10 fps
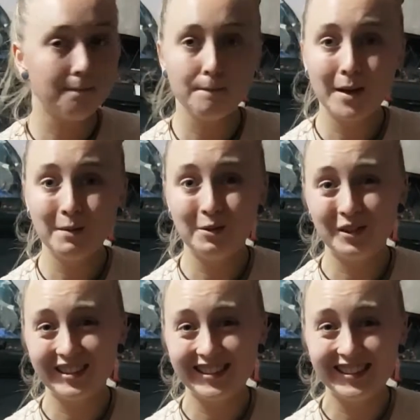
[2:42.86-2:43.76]
maybe you
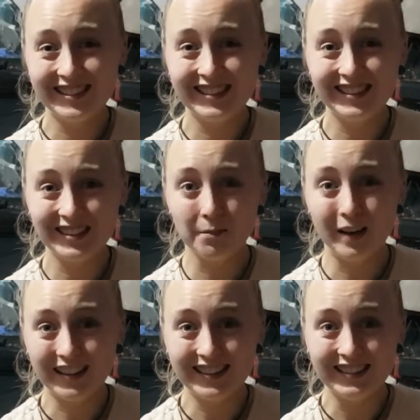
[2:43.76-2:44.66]
can see he's a
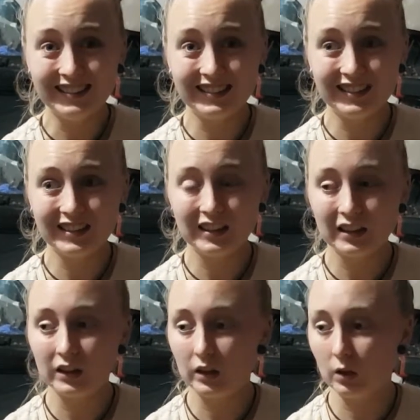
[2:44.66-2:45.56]
messy,
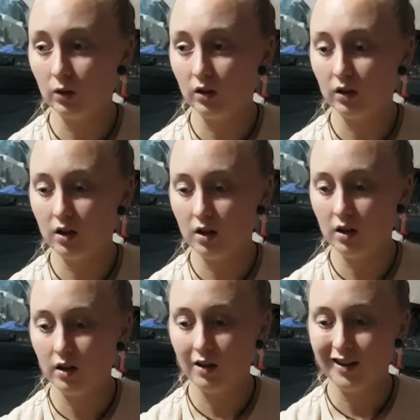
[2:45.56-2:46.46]
so
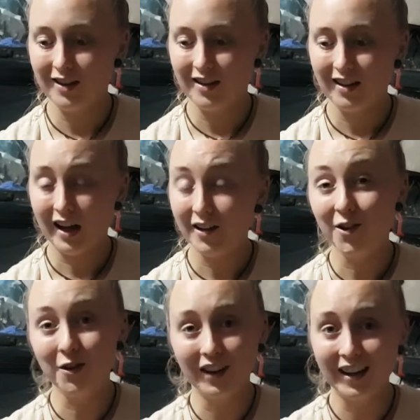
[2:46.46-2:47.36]
I
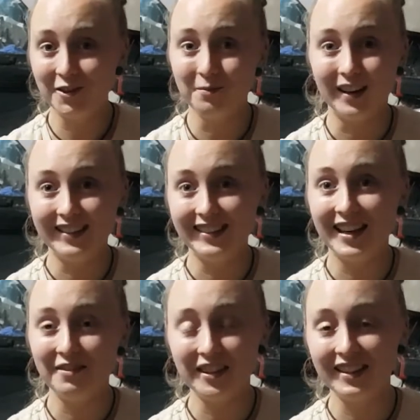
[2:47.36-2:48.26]
don't, I don't mind it.
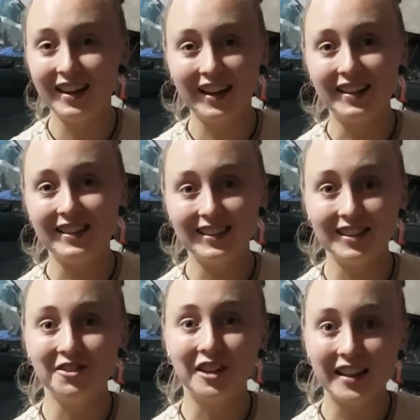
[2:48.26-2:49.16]
I think these are
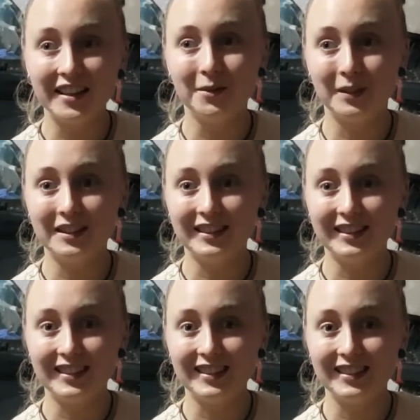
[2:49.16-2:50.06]
great
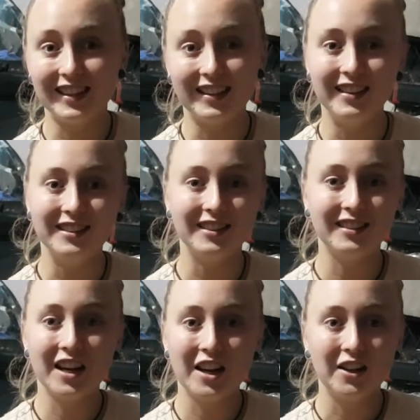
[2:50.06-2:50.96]
experiences, and I just,
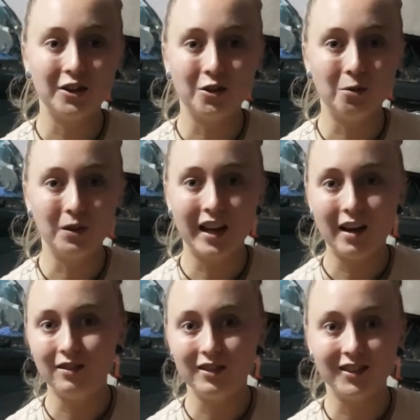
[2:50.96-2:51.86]
you know,
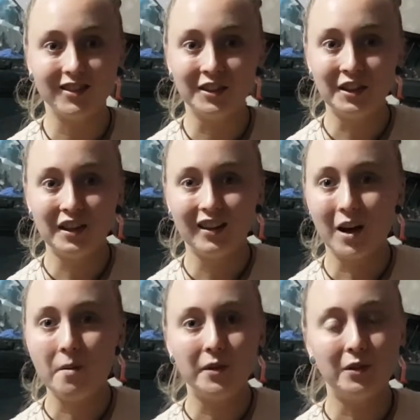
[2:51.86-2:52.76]
whatever
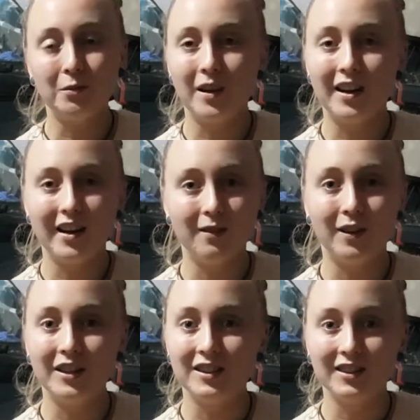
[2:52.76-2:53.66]
comes into my life,
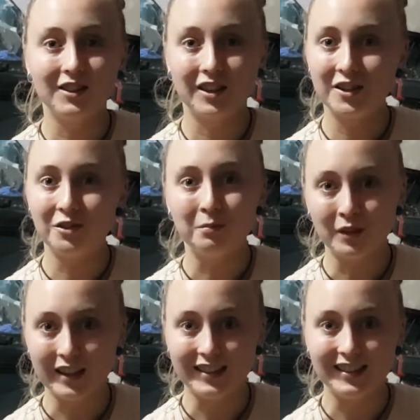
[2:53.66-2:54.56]
I just try to
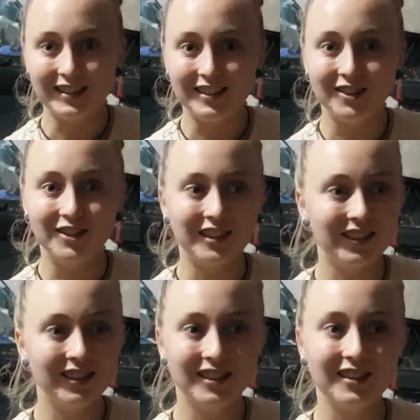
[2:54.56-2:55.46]
embrace it. So this
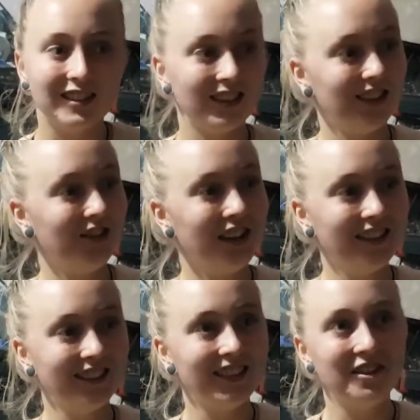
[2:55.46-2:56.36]
is just a
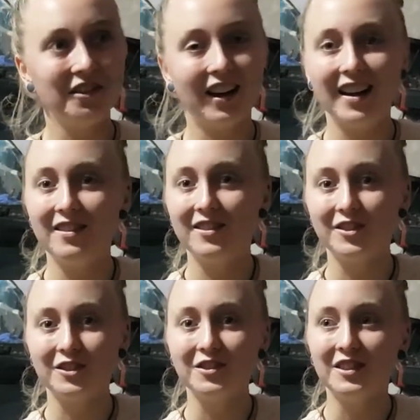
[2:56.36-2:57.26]
situation now. I have
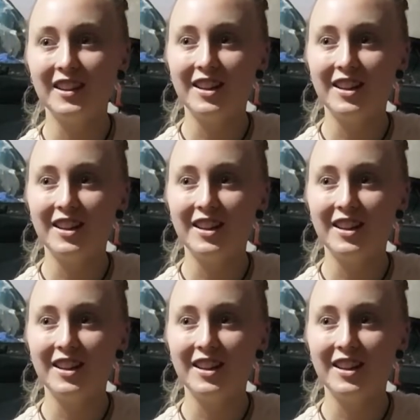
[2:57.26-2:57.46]
to